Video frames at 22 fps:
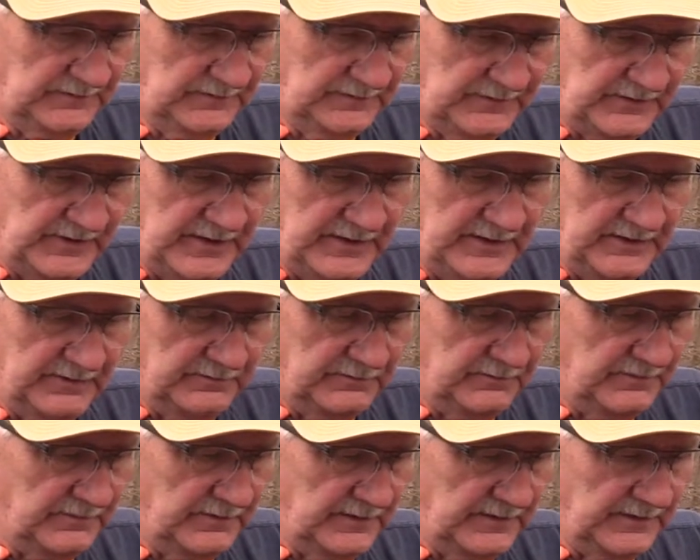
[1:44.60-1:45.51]
try to
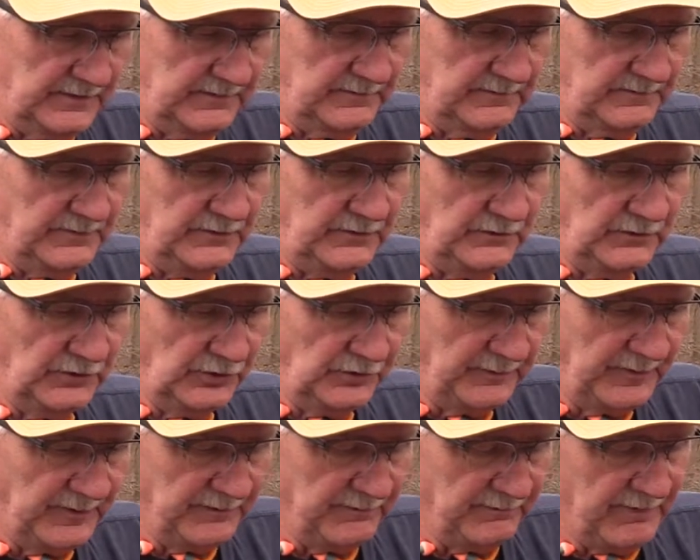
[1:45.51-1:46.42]
do a little
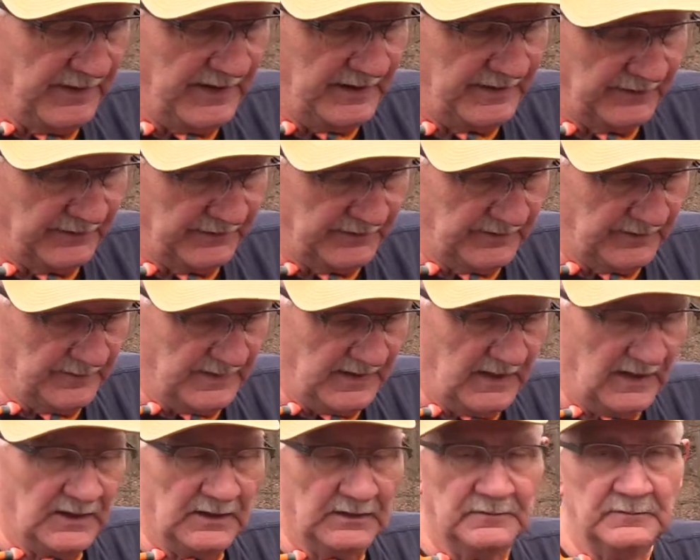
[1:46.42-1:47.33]
bit better
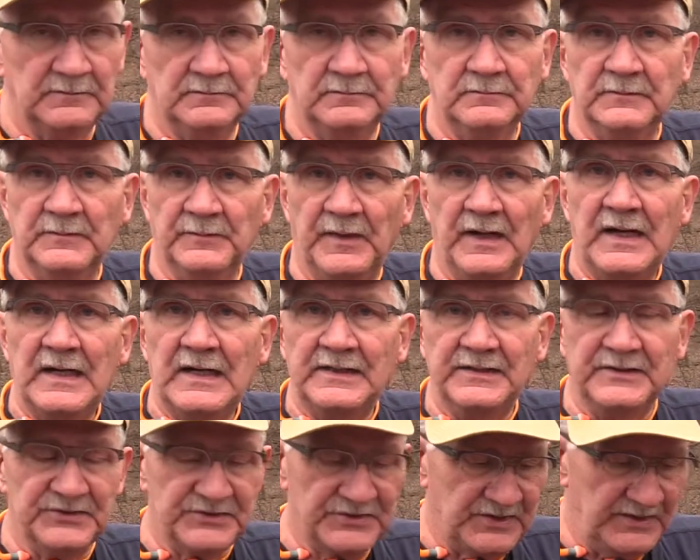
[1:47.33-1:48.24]
about
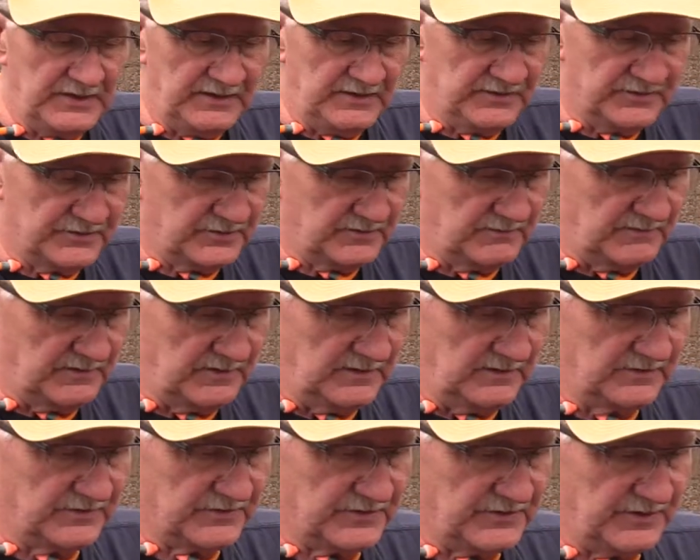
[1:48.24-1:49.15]
behind the scenes
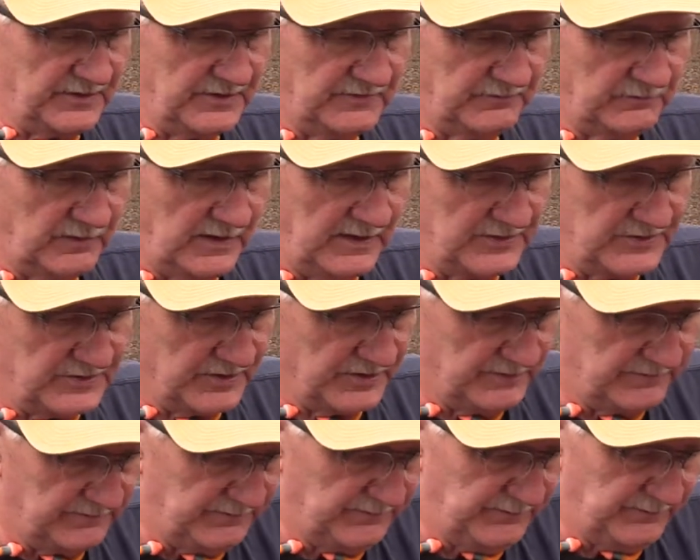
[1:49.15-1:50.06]
stuff, right, John?